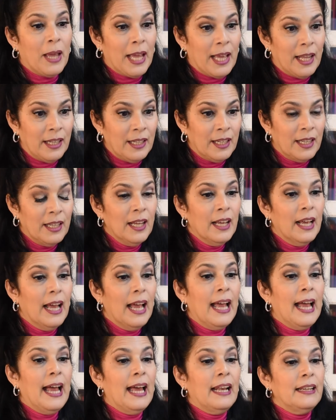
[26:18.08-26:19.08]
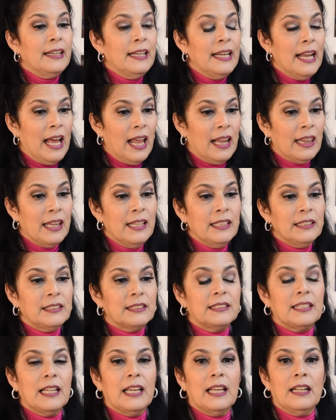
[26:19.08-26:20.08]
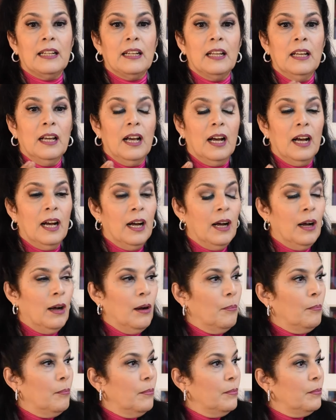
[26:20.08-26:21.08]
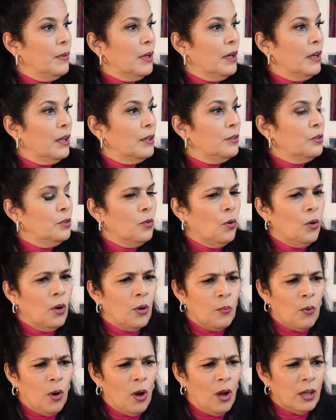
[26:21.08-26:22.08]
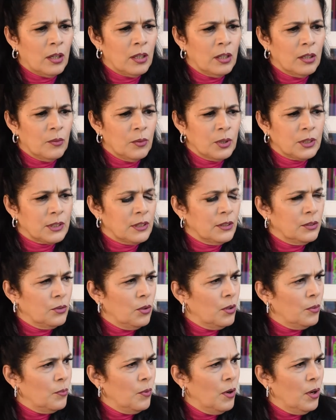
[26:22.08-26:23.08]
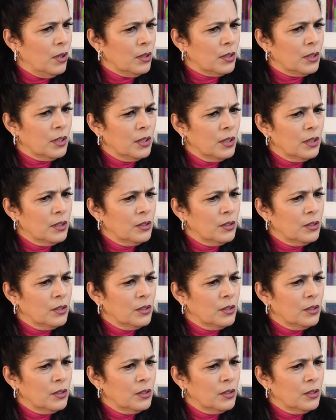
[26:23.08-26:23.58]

men at Nellis and Norwalk. Was it Norwalk?